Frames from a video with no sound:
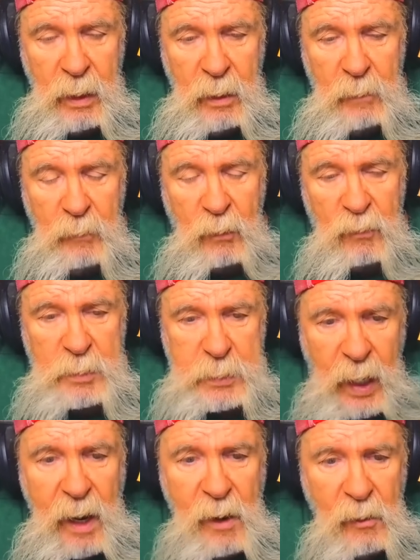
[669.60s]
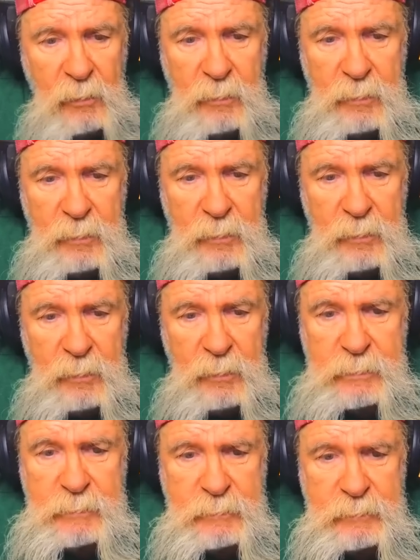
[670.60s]
with Flair,
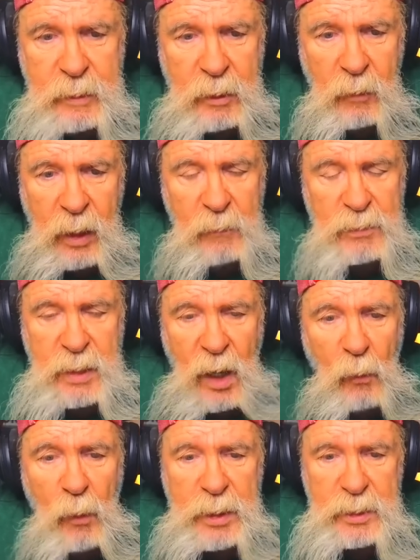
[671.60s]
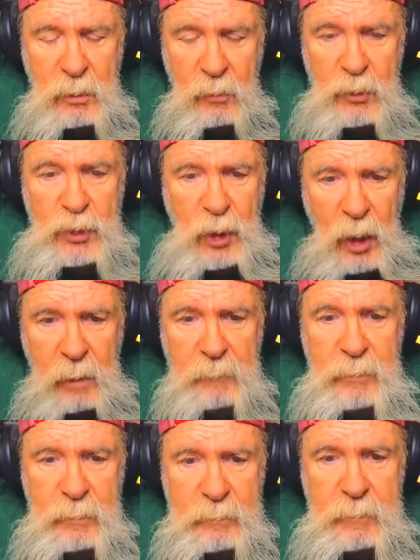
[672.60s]
he was always in good shape.